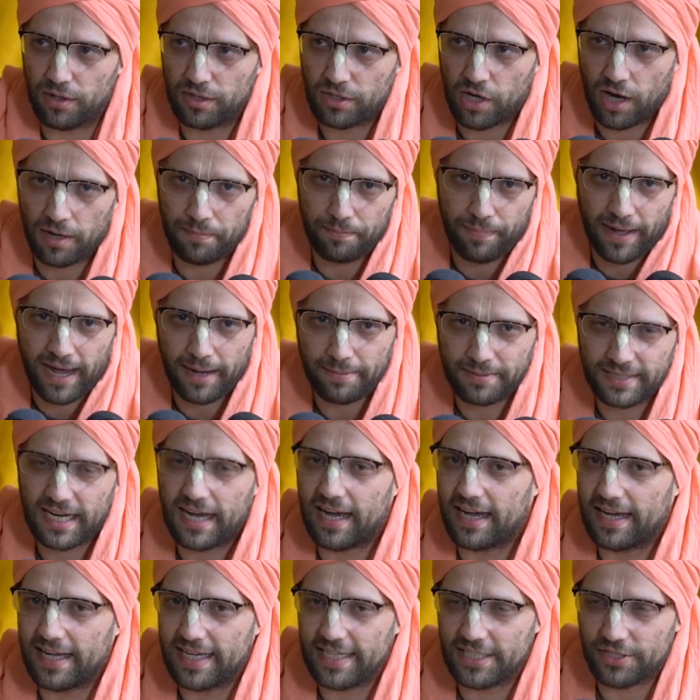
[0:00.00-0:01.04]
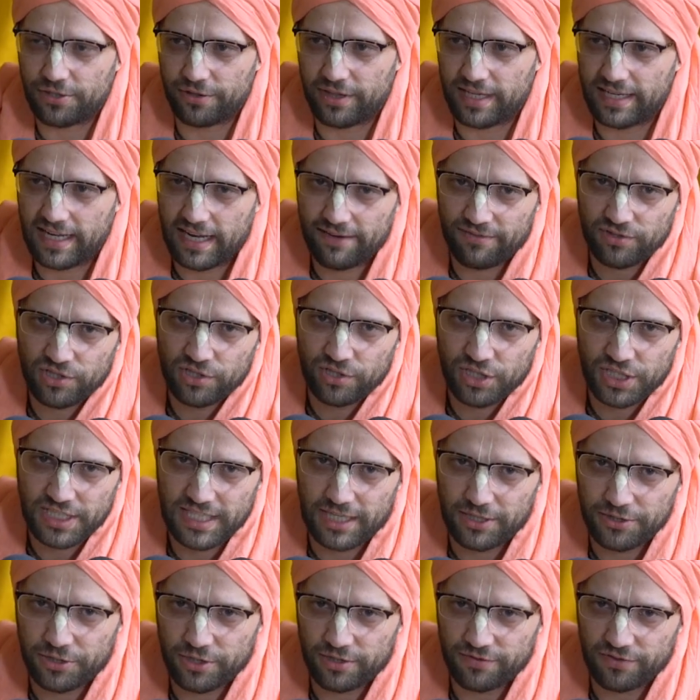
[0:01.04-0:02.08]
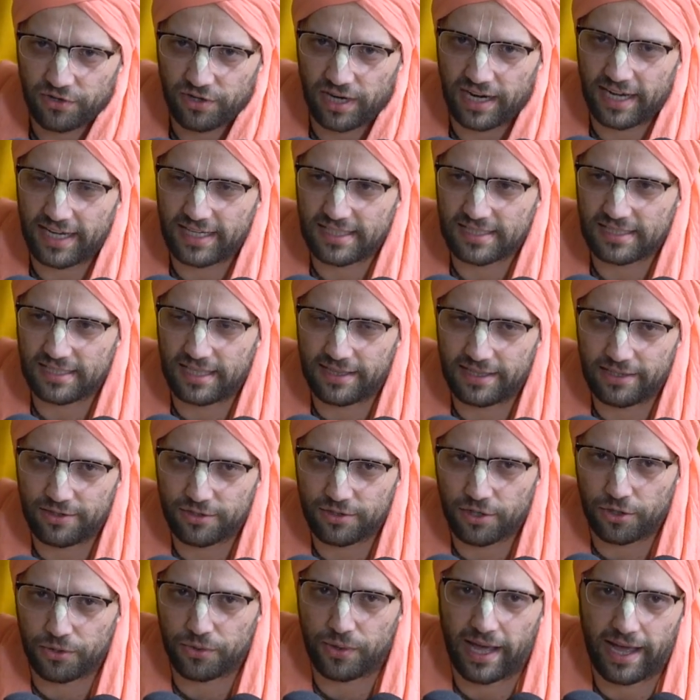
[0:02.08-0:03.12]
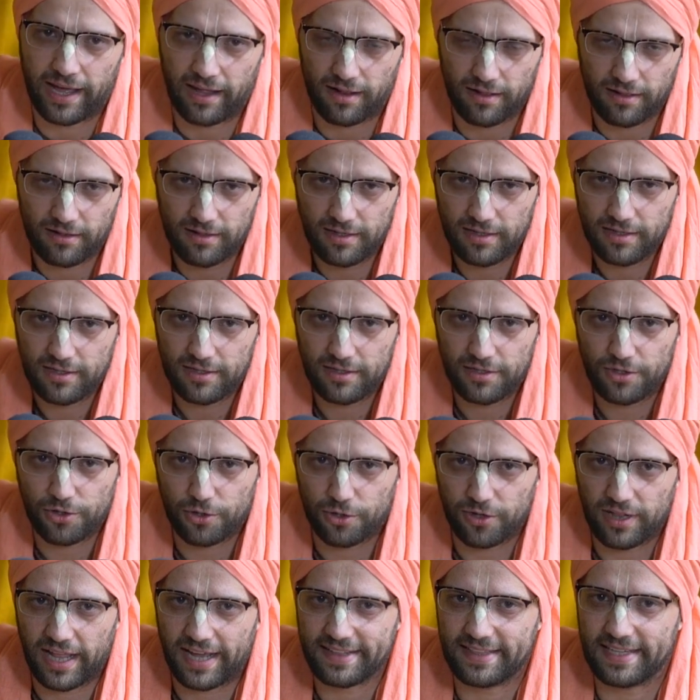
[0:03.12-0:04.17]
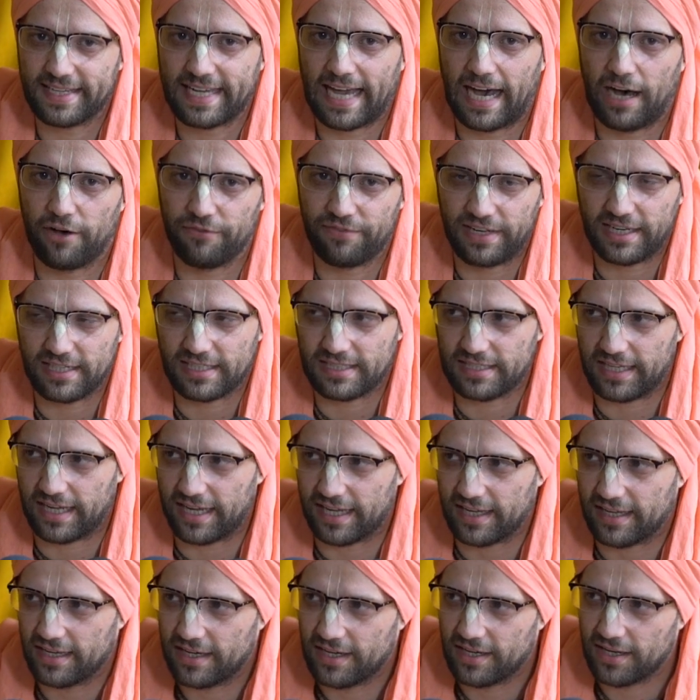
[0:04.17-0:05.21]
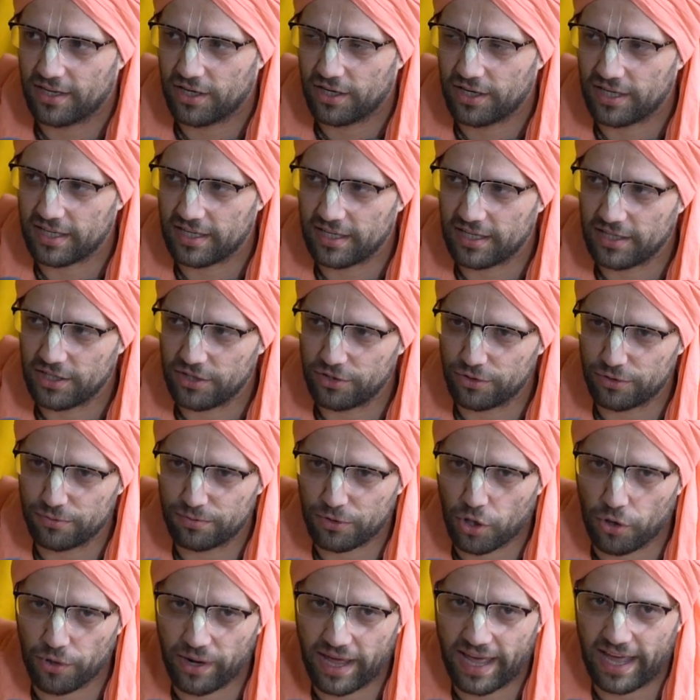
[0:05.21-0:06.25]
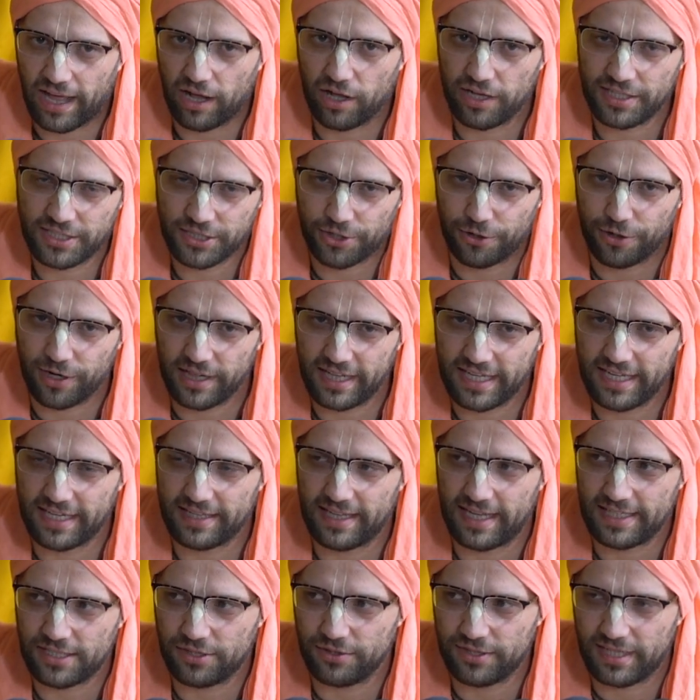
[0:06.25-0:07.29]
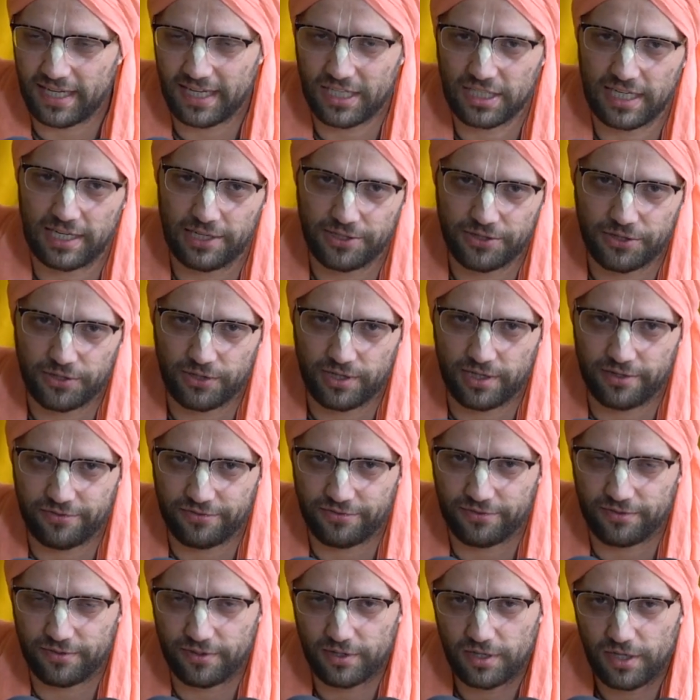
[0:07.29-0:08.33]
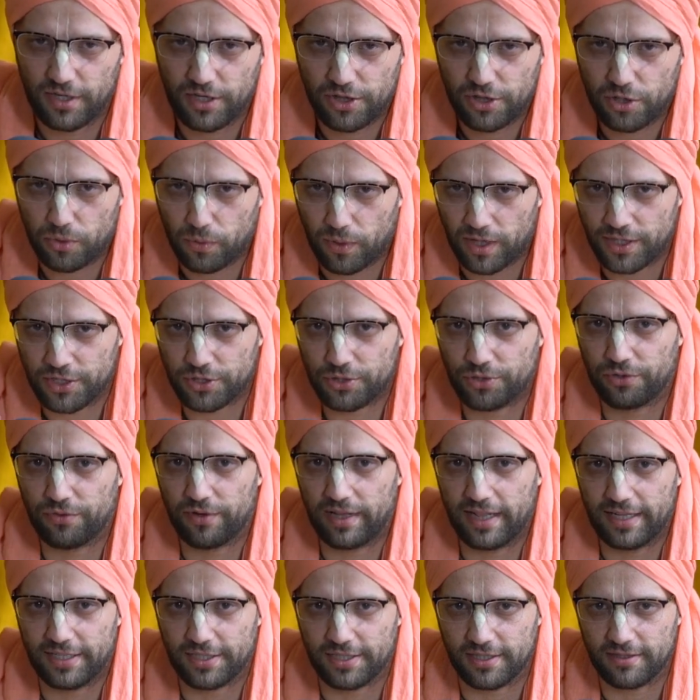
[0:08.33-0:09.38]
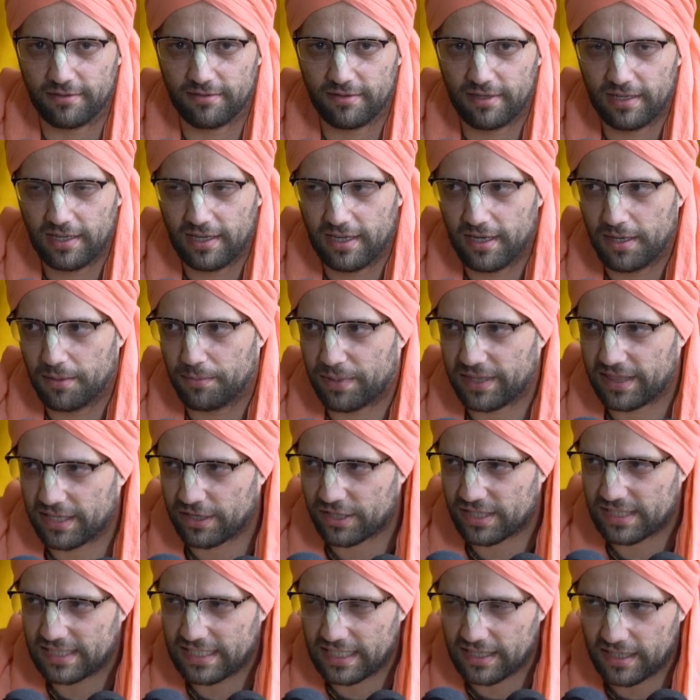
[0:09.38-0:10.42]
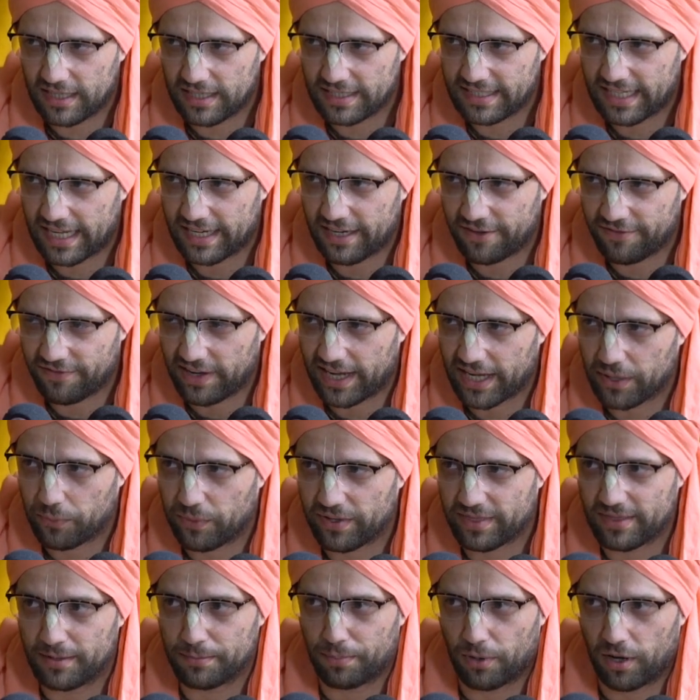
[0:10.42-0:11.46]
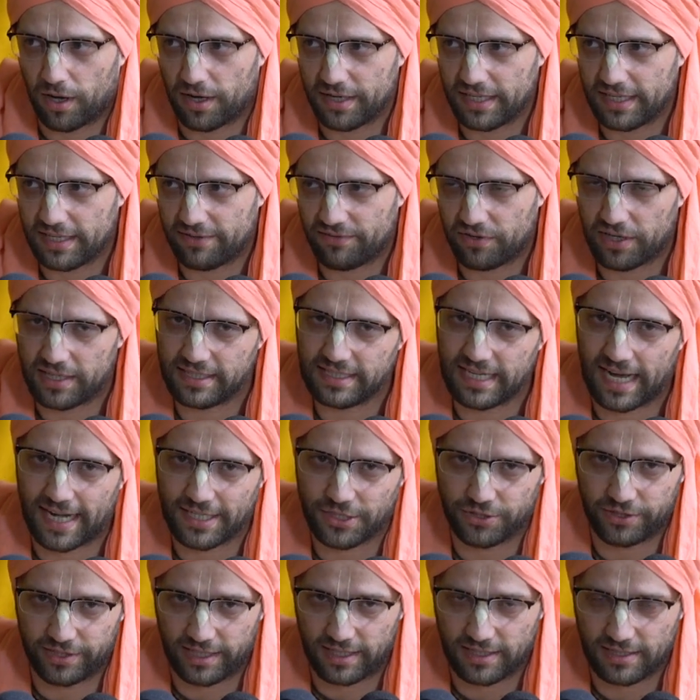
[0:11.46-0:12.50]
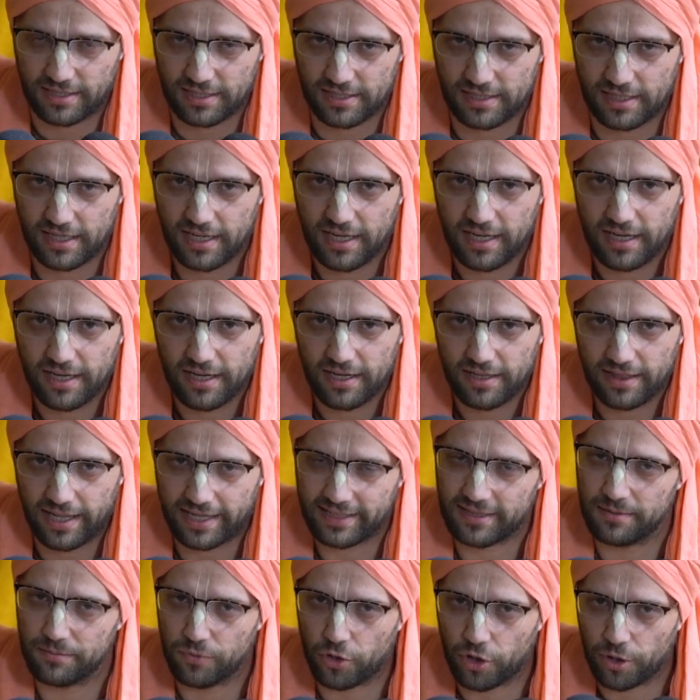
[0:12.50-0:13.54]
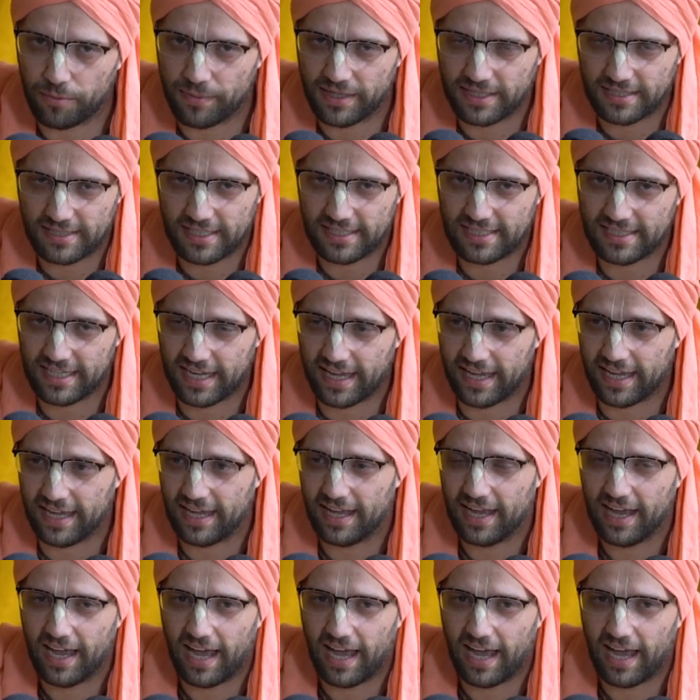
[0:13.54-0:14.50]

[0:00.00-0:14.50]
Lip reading: got baptized or they never took shelter of Christ, then they'll go to hell. Or like the Calvinists say, you'll go to hell eternally unless you take shelter of the one true religion. But they're still identifying with the body and very attached to this. Like the Mormons, they say,